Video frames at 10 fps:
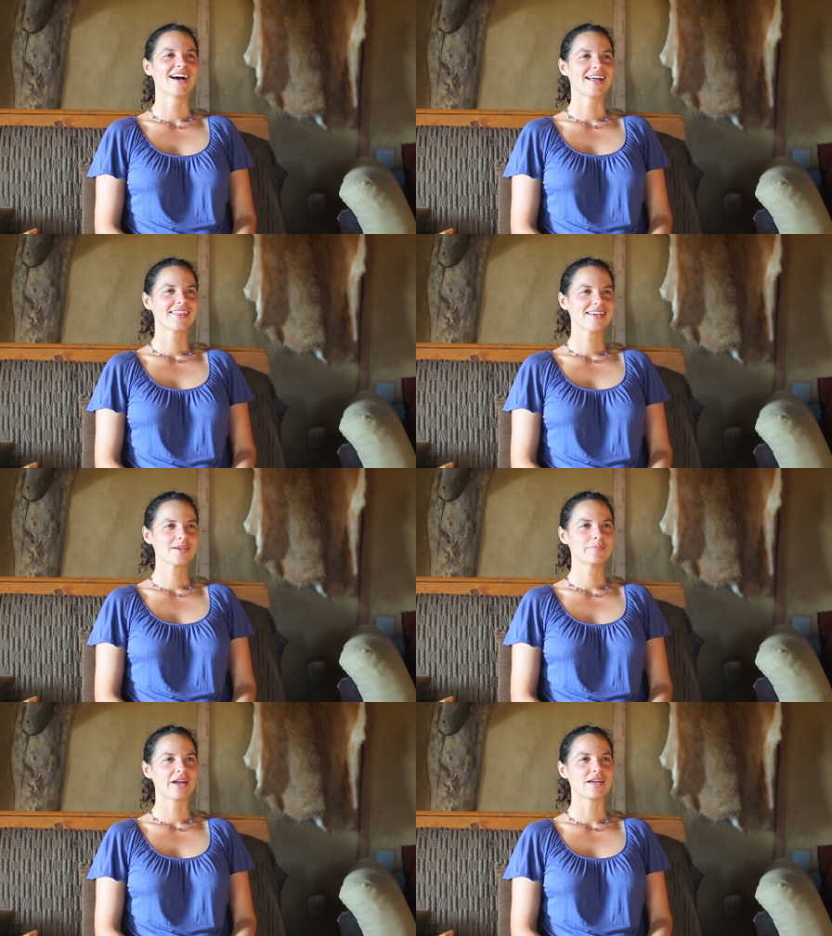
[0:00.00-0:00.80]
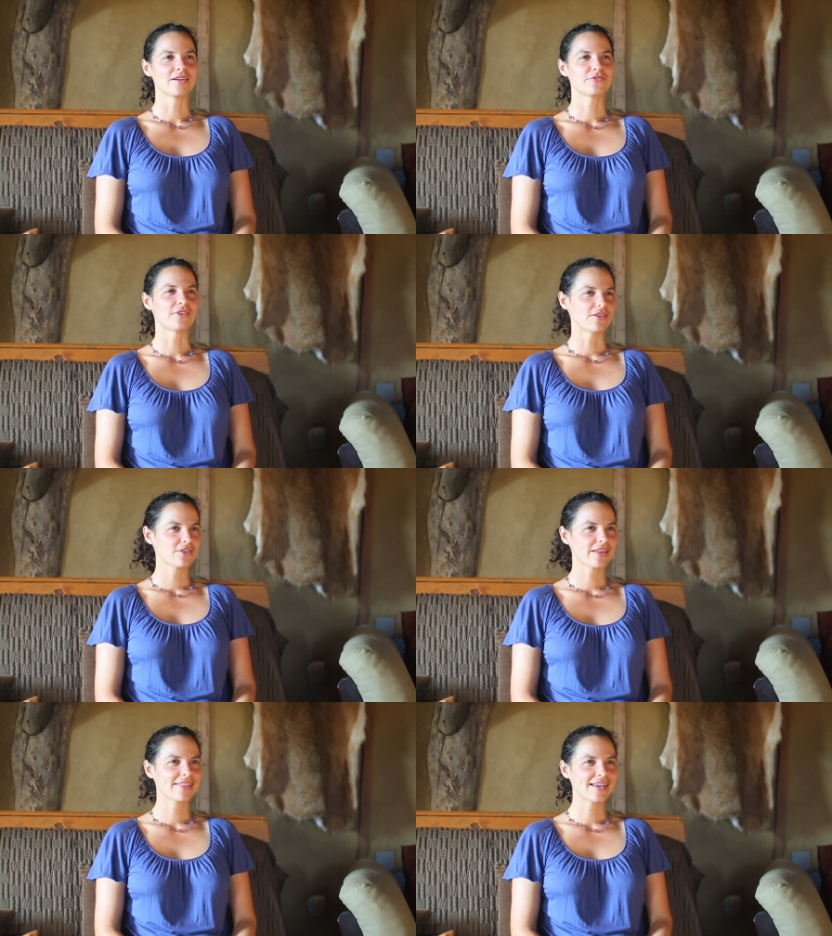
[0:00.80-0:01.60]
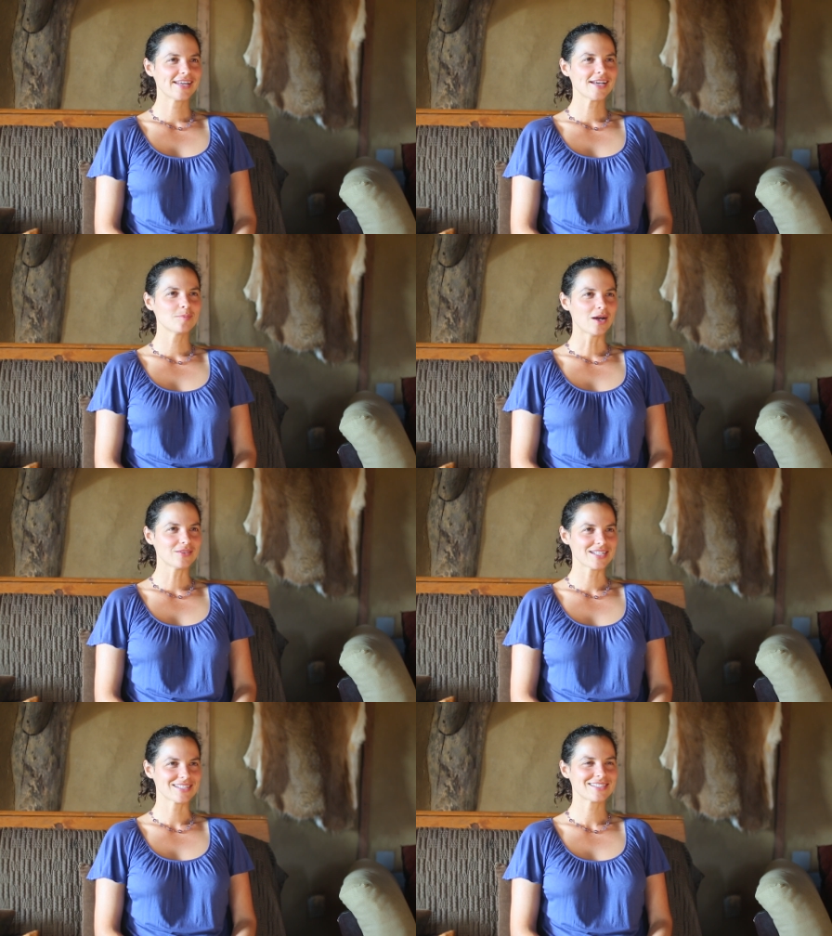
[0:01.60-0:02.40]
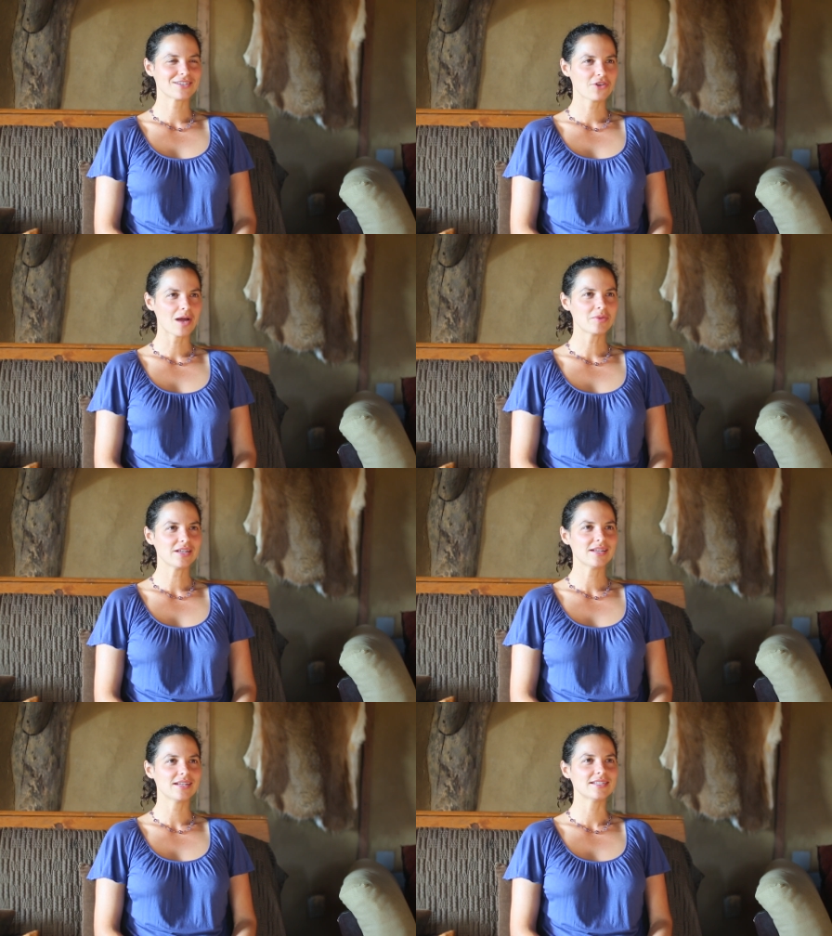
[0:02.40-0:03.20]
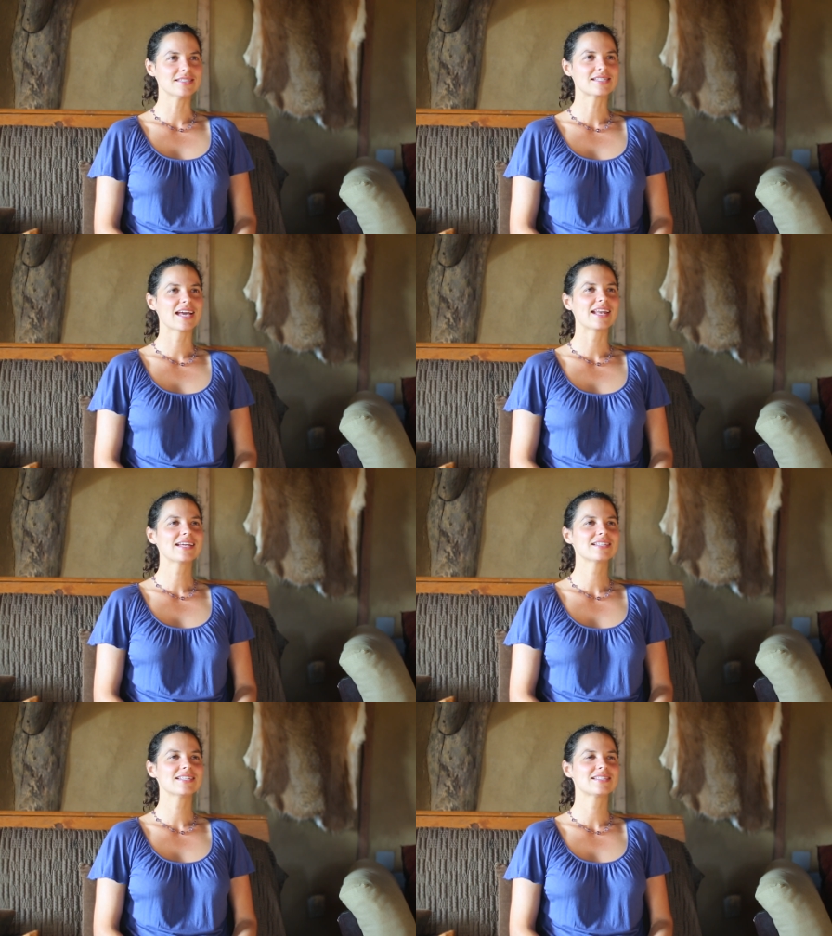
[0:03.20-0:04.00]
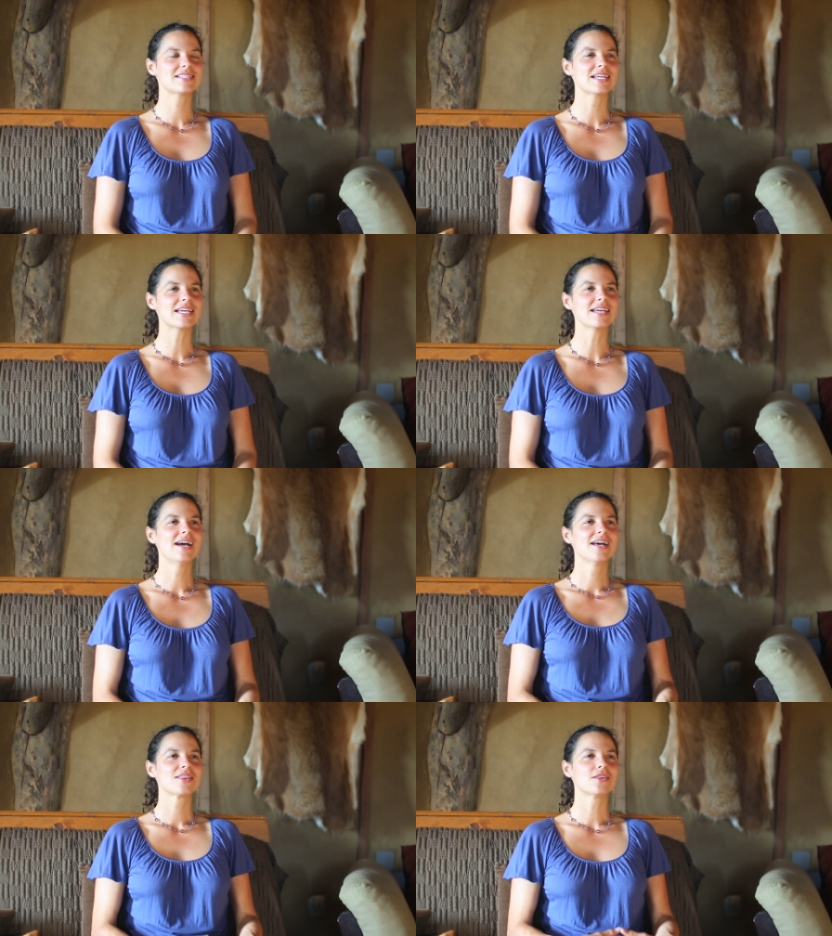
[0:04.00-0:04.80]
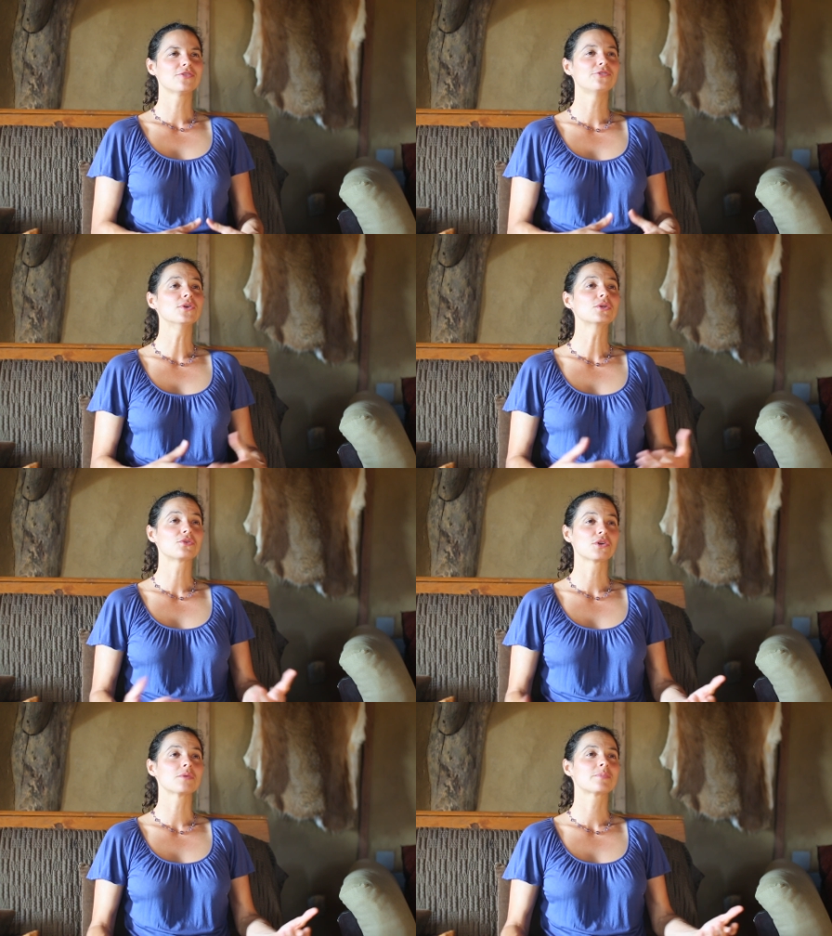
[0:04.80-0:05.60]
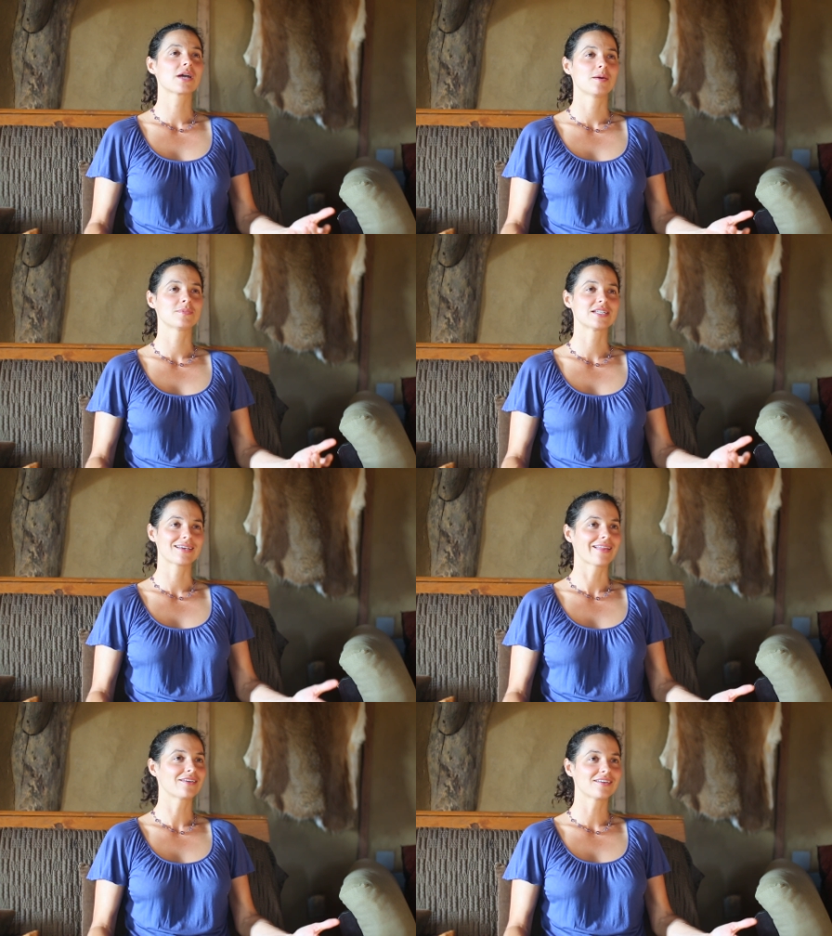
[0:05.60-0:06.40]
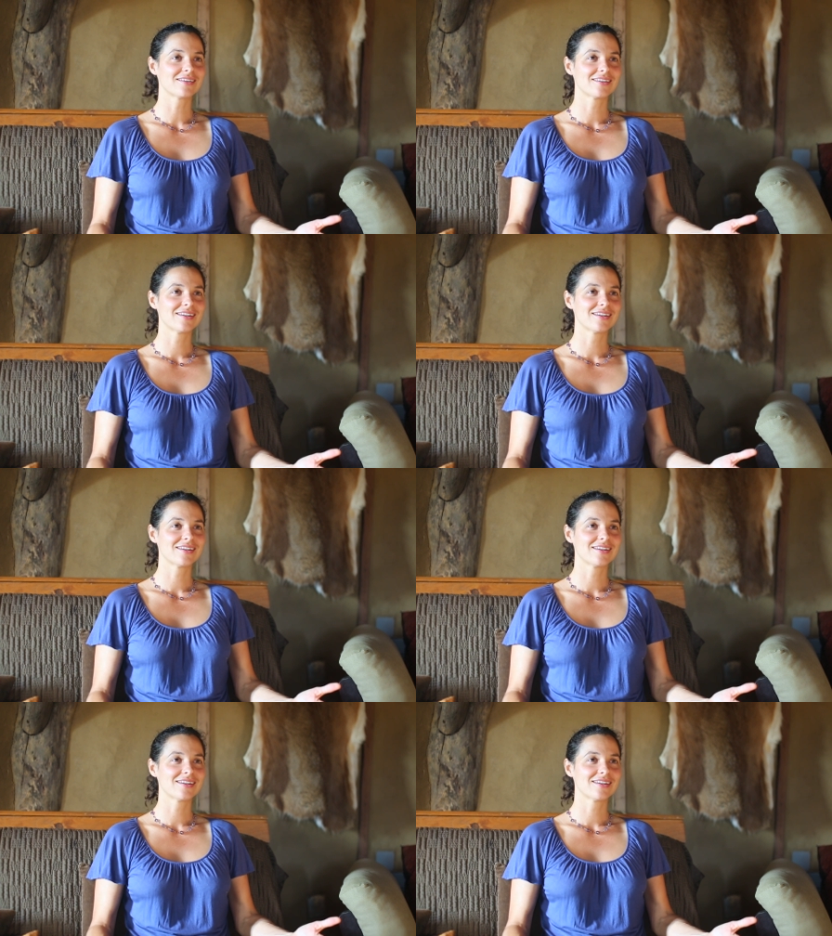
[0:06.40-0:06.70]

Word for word: I think my favorite thing about Dancing Rabbit is getting to see the full group come together.